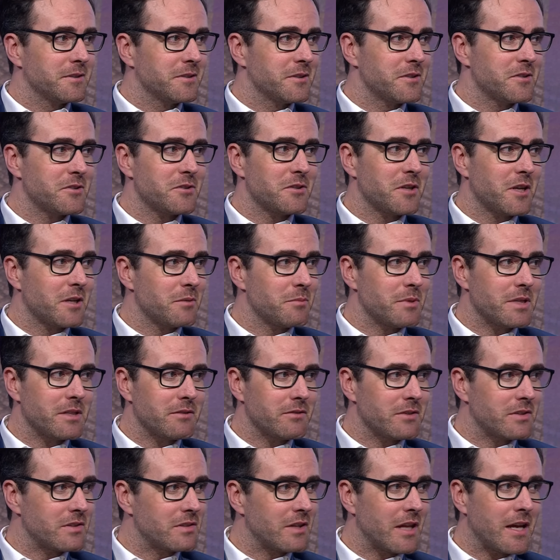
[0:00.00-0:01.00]
Is there not a bit of
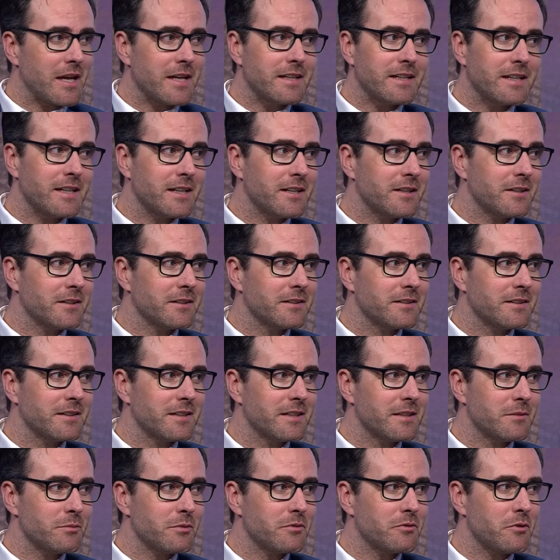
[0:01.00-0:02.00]
a slide here
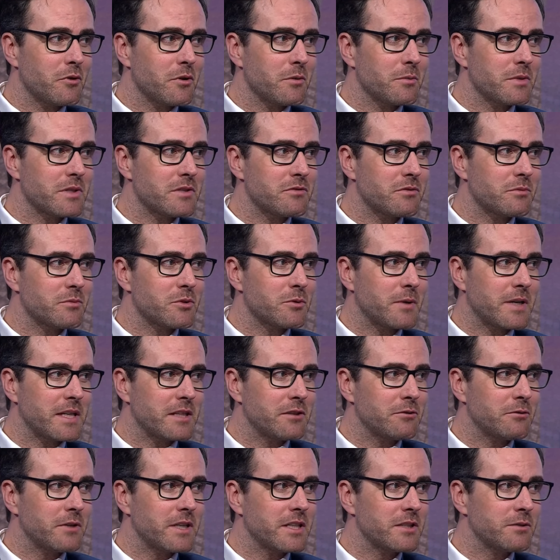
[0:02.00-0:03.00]
in the performance from
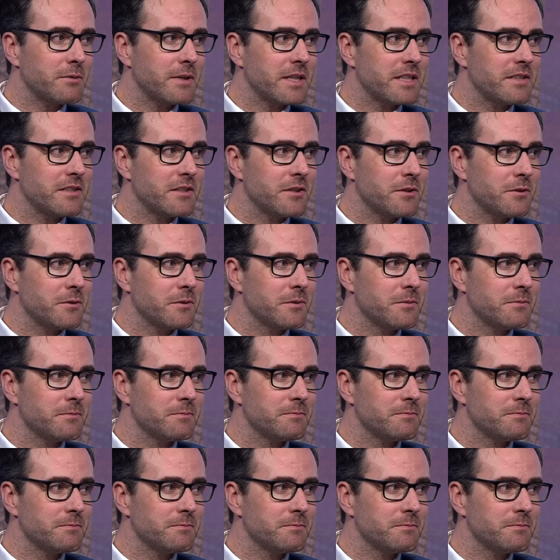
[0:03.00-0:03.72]
23 and 22?